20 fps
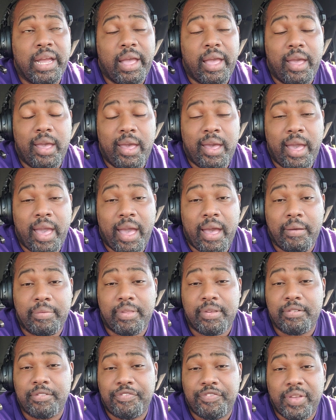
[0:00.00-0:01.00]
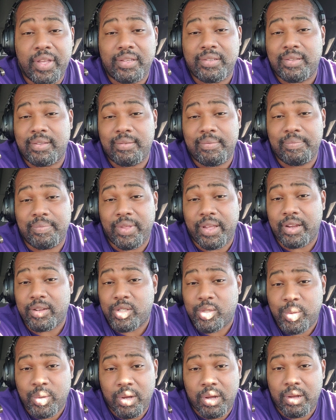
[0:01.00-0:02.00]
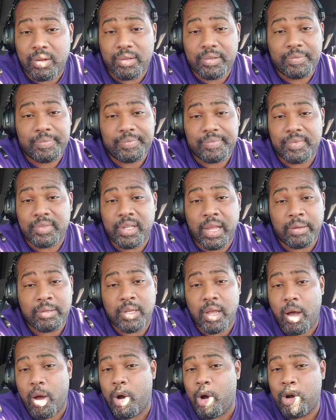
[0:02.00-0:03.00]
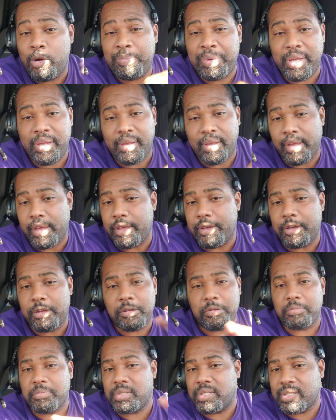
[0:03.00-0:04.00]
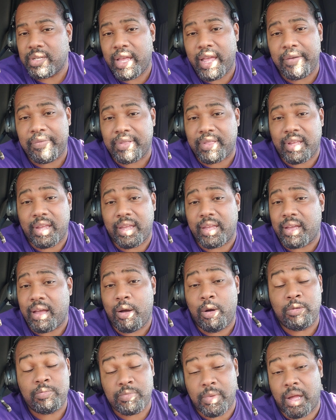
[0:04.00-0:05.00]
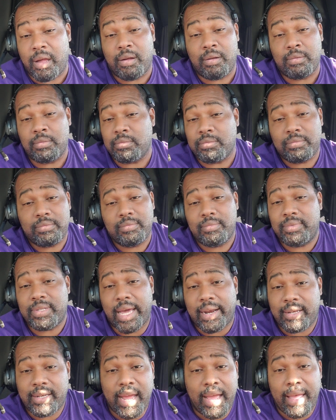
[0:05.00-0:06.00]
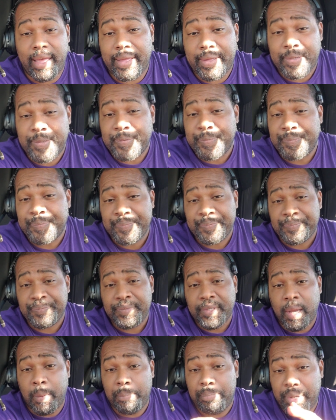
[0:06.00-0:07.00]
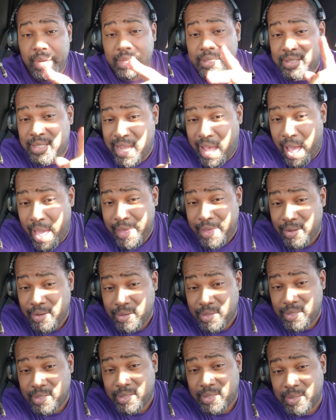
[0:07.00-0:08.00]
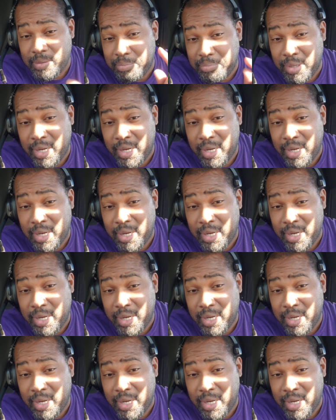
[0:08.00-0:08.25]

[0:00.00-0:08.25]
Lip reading: and have them fix their truck. There's all PMs, everything. I don't, not a dime. But tires.